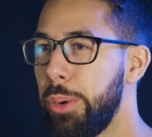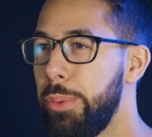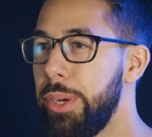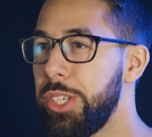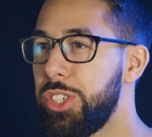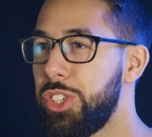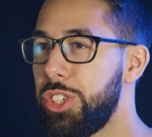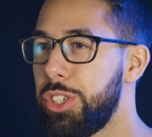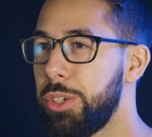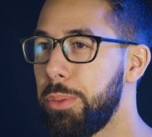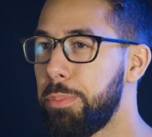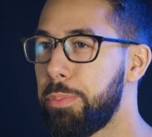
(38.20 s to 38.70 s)

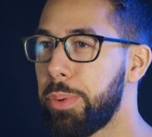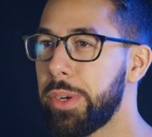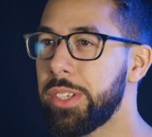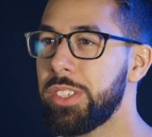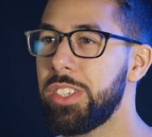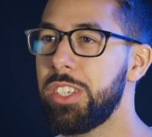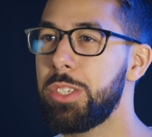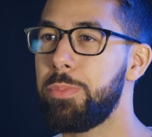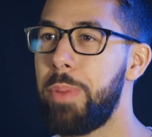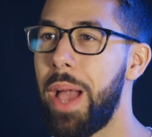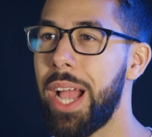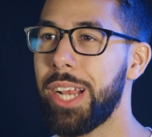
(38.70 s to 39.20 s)
which
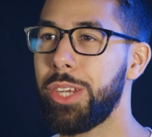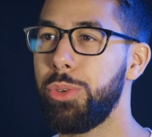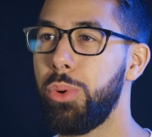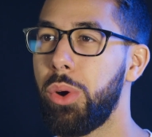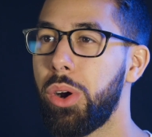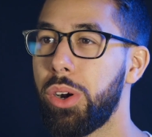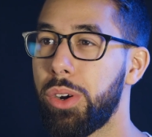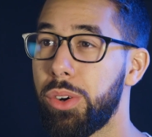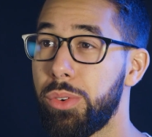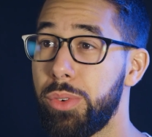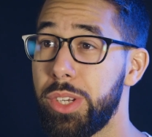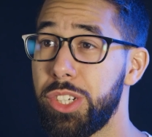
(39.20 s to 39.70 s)
brings us back to
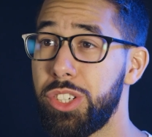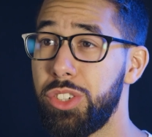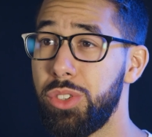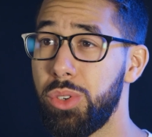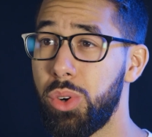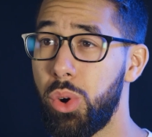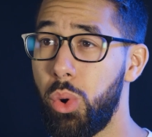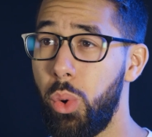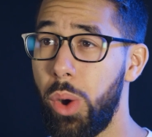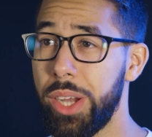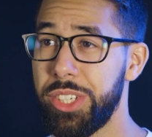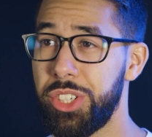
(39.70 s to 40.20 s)
our
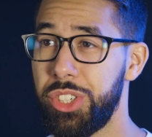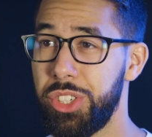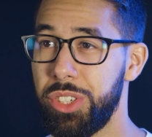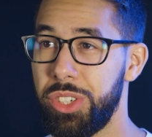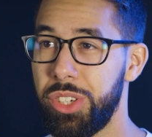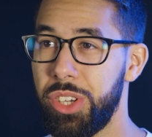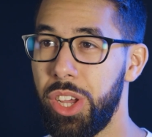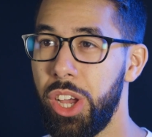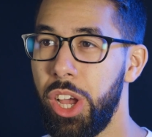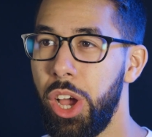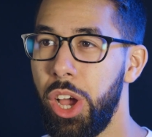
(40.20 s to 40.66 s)
original question.